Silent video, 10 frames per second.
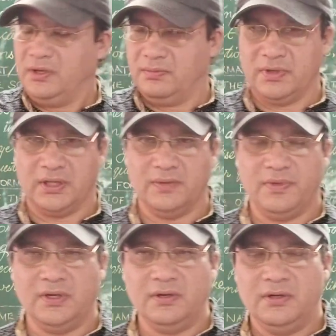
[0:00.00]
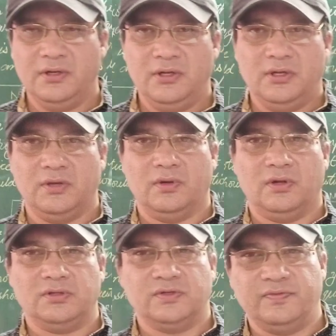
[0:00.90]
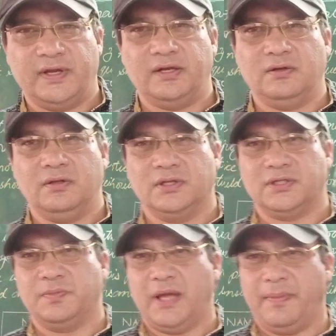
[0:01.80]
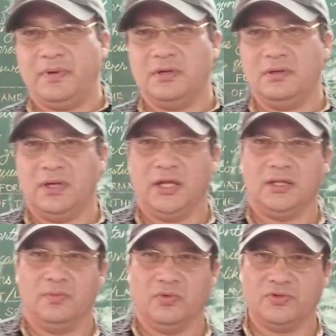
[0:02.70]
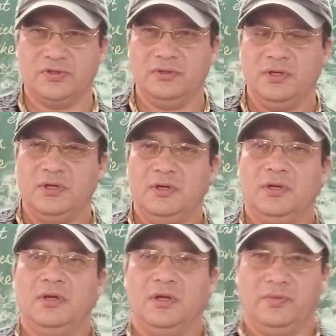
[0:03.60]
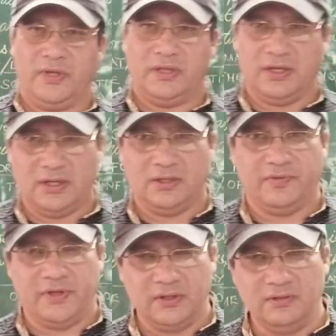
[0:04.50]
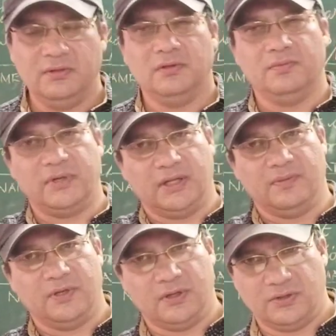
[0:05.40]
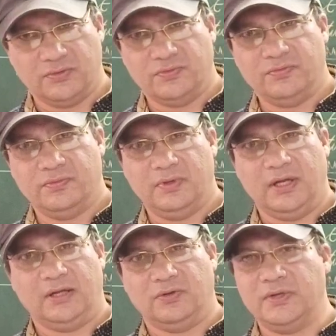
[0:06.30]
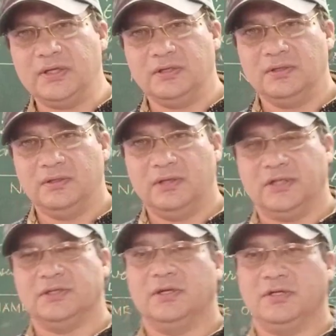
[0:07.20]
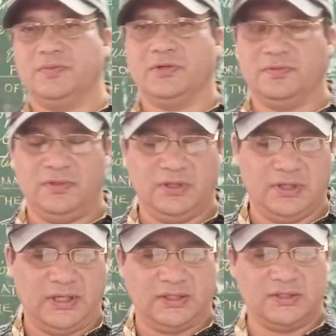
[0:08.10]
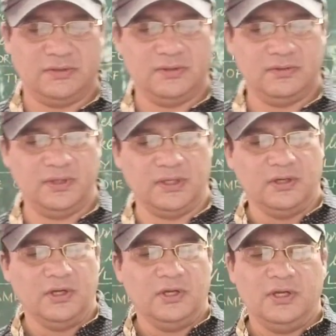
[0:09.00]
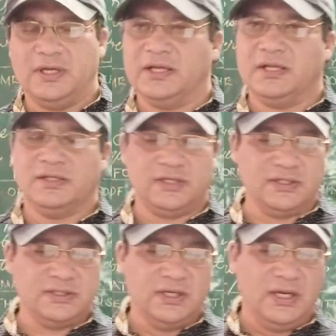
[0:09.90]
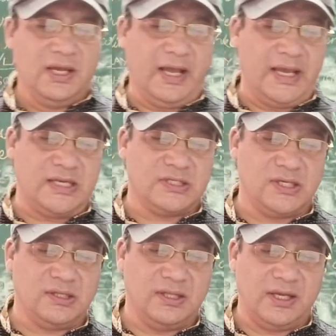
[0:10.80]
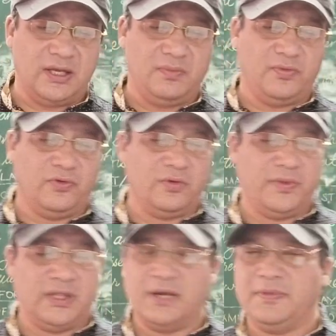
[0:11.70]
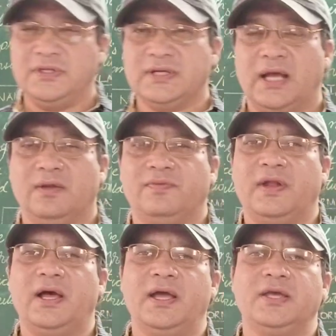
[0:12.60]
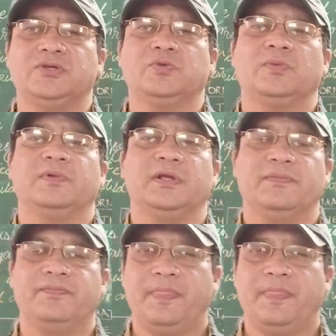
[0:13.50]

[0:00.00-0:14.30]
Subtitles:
bring them here. You will also find the ship captain and the bosun. When they get awakened, bring them here too. And do it as early as possible, he tells. Right? Ariel says, I drink the air before me. That means I'll fly swiftly.